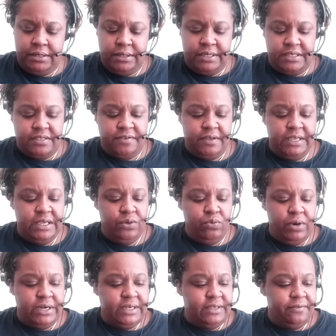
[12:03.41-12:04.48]
This he
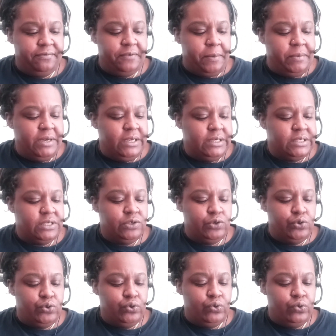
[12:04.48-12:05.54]
wanted the feminine
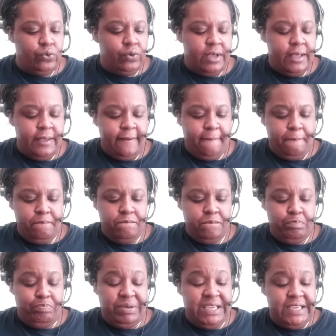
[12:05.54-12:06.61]
to
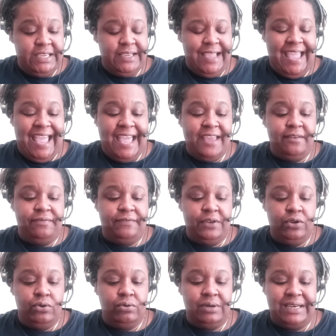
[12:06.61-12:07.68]
be and
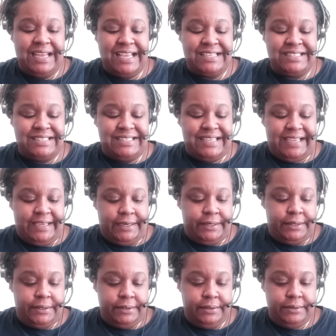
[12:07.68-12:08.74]
feel less
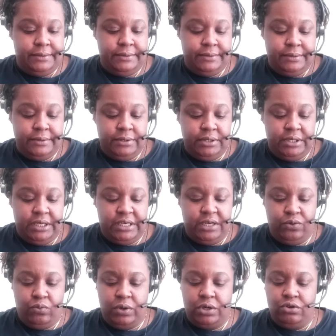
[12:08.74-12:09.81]
than. He
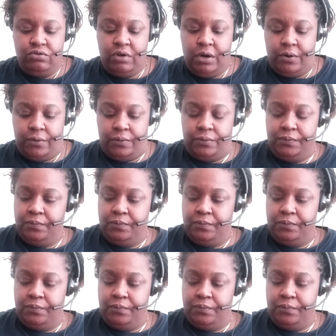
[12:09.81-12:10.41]
didn't want to grow.